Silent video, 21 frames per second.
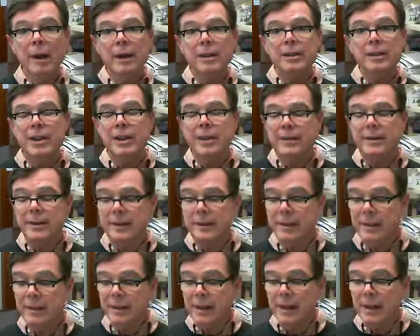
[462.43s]

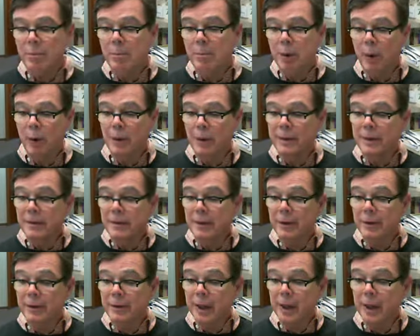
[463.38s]
Jesus' importance
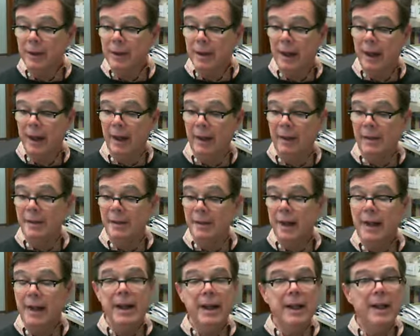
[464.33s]
for Gentiles
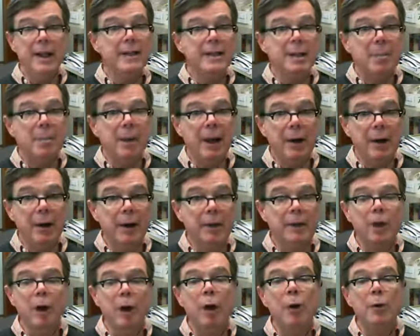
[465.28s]
is apparent
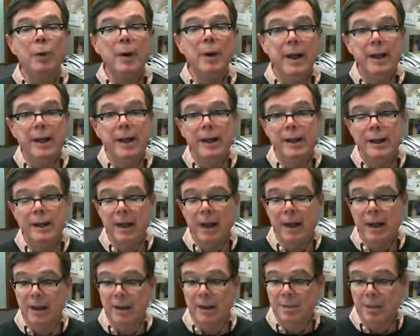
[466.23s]
already in the
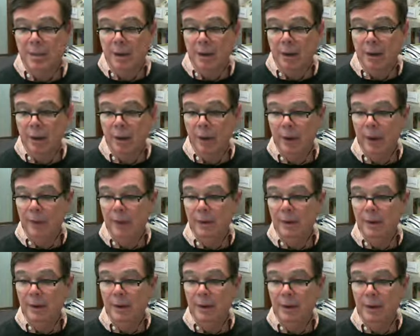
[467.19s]
Gospel according to
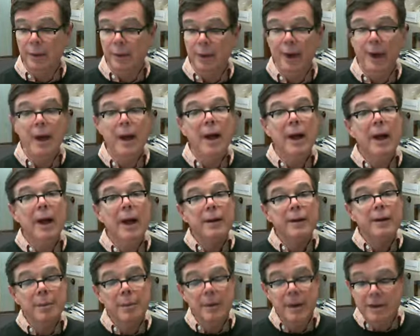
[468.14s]
Luke.
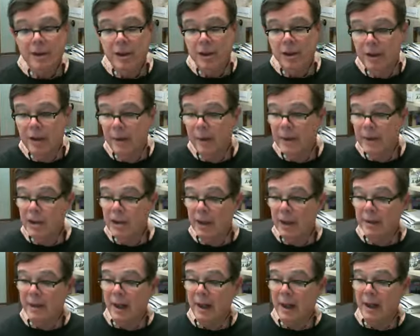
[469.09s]
The mission to the
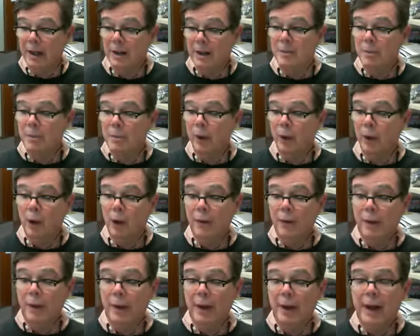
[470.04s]
Gentiles,
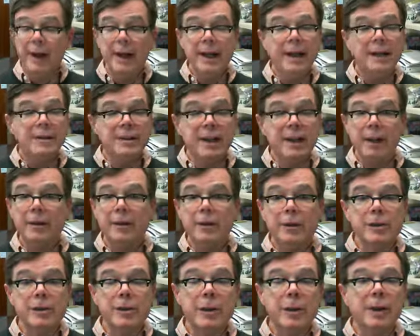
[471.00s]
moreover, is
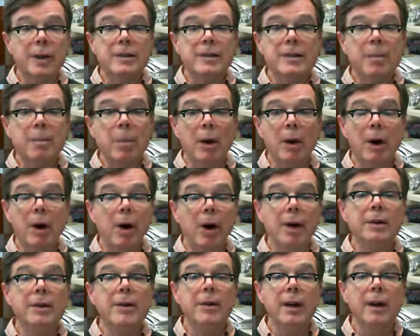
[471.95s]
understood as a
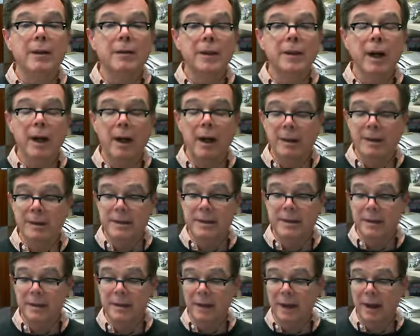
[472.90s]
part of God's
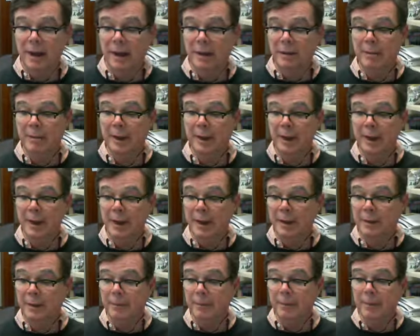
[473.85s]
divine plan.